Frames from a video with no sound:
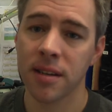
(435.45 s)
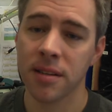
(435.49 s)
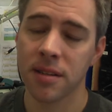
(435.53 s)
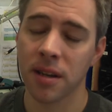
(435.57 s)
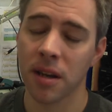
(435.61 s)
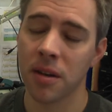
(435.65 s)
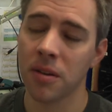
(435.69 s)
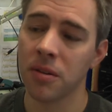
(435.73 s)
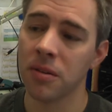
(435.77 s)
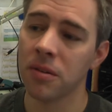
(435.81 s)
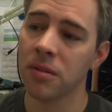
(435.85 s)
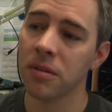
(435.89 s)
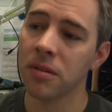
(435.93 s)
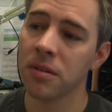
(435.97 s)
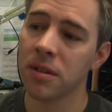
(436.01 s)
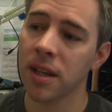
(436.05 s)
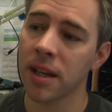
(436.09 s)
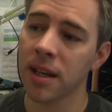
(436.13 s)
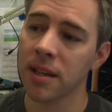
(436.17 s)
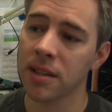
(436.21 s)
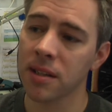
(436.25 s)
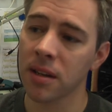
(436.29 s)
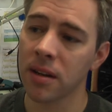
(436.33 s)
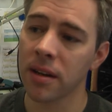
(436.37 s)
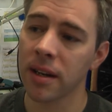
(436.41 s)
So
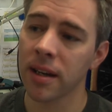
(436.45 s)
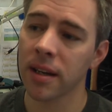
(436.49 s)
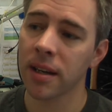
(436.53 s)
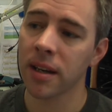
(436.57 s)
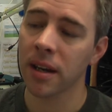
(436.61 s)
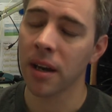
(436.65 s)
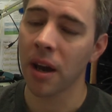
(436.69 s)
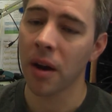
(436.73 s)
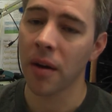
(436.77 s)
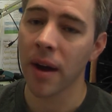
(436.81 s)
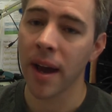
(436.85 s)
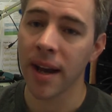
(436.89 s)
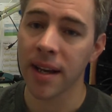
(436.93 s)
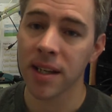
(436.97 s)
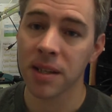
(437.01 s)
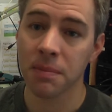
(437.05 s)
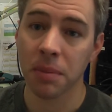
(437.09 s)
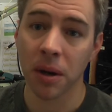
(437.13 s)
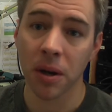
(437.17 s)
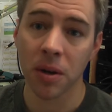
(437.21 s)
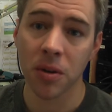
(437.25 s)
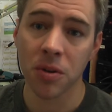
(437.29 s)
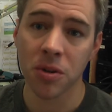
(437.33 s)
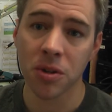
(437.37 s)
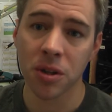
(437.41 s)
things like
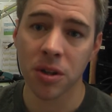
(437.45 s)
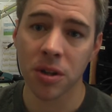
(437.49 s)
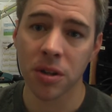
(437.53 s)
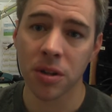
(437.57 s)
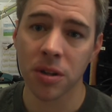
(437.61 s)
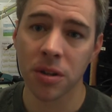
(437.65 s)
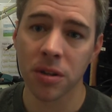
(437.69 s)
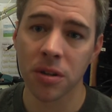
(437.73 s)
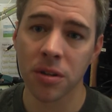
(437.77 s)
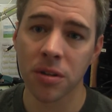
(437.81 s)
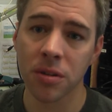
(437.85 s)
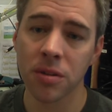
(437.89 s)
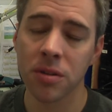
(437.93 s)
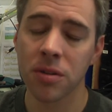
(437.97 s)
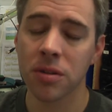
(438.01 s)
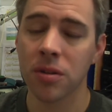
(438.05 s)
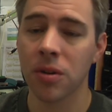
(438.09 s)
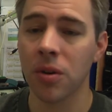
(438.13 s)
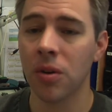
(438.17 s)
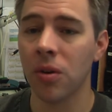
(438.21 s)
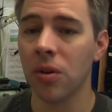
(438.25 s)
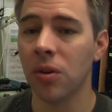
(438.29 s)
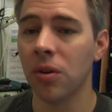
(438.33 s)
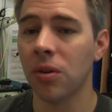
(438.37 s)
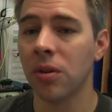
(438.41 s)
explosions
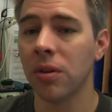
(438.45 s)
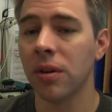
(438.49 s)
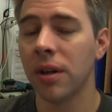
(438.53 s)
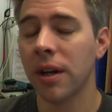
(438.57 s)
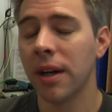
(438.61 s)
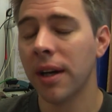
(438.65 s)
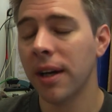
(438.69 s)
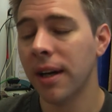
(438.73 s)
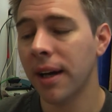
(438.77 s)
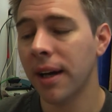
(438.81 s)
or